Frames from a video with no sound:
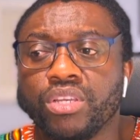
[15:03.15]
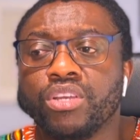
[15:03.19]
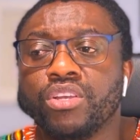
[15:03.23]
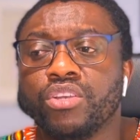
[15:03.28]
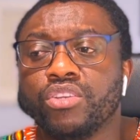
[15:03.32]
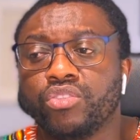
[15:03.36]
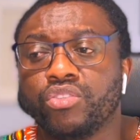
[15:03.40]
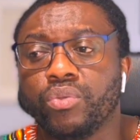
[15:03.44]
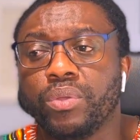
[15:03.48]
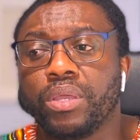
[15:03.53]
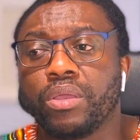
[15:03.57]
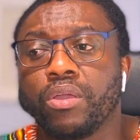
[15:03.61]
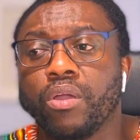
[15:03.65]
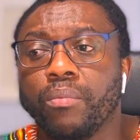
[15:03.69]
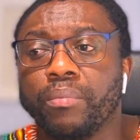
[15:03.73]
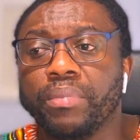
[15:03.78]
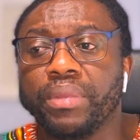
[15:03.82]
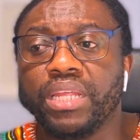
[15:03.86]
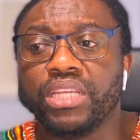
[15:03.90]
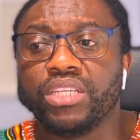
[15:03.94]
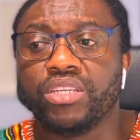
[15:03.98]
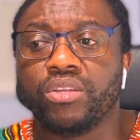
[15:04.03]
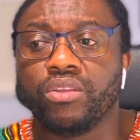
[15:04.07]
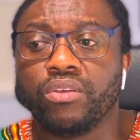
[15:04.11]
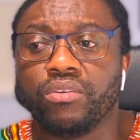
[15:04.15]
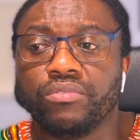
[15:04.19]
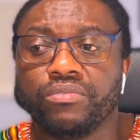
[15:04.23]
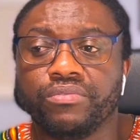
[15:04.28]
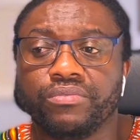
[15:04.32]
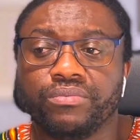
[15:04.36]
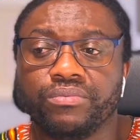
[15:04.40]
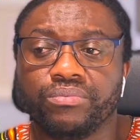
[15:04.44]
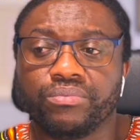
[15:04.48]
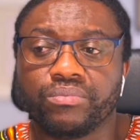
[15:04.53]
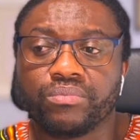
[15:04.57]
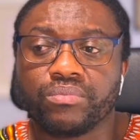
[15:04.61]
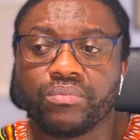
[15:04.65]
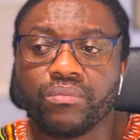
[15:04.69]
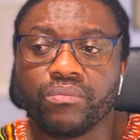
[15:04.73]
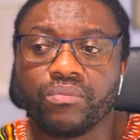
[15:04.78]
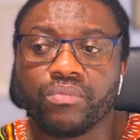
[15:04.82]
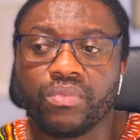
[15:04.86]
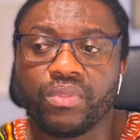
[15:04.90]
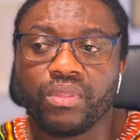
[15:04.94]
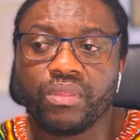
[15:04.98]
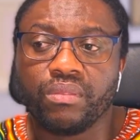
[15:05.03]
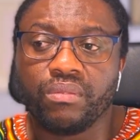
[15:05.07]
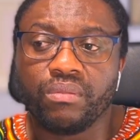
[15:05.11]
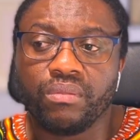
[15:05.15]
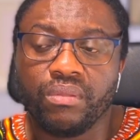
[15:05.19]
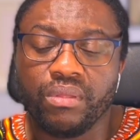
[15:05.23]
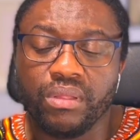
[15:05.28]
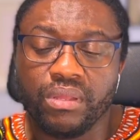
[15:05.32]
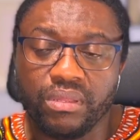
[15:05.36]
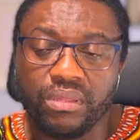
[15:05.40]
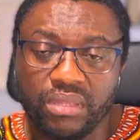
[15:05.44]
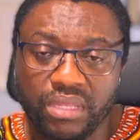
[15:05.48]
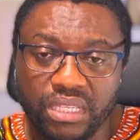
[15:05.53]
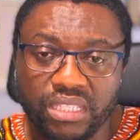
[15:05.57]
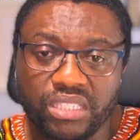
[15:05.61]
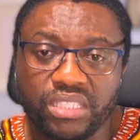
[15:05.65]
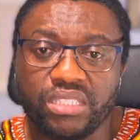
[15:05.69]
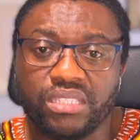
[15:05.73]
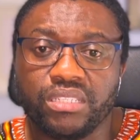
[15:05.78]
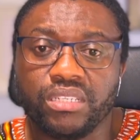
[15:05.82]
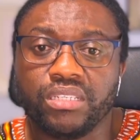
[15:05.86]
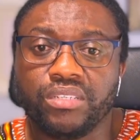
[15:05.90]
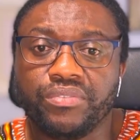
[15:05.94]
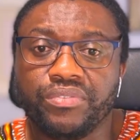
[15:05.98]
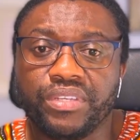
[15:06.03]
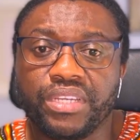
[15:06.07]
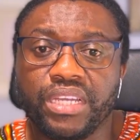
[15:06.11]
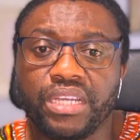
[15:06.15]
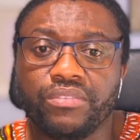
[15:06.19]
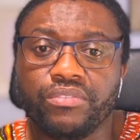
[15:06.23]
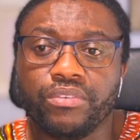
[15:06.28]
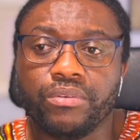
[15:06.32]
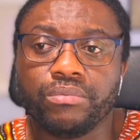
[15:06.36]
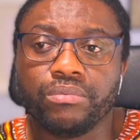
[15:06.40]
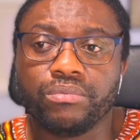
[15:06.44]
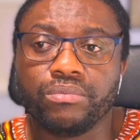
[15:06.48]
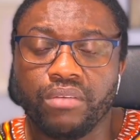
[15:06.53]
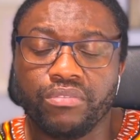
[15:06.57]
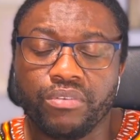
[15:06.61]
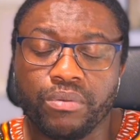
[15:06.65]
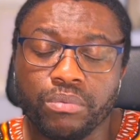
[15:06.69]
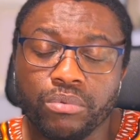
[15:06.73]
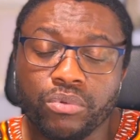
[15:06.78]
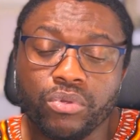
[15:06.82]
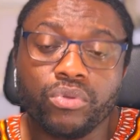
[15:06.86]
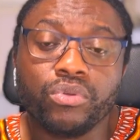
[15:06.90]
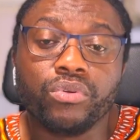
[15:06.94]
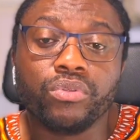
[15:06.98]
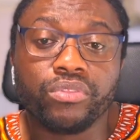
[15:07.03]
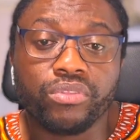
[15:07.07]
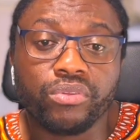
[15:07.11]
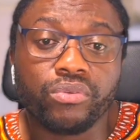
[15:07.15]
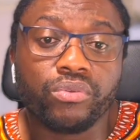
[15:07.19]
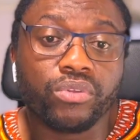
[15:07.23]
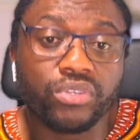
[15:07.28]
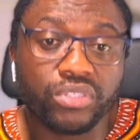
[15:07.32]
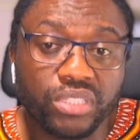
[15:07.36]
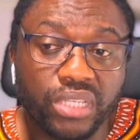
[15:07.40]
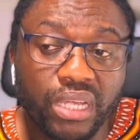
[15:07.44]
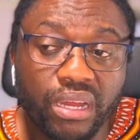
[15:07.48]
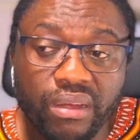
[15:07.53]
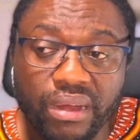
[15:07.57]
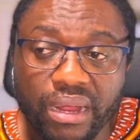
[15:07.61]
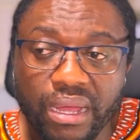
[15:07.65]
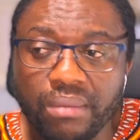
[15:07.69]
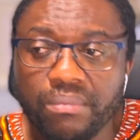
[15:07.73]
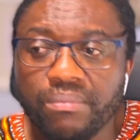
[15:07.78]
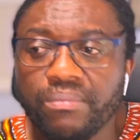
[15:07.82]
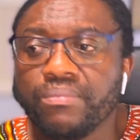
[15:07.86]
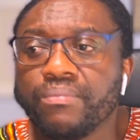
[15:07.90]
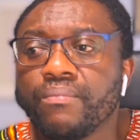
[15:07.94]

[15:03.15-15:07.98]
So a combination of this certificate from Google through Coursera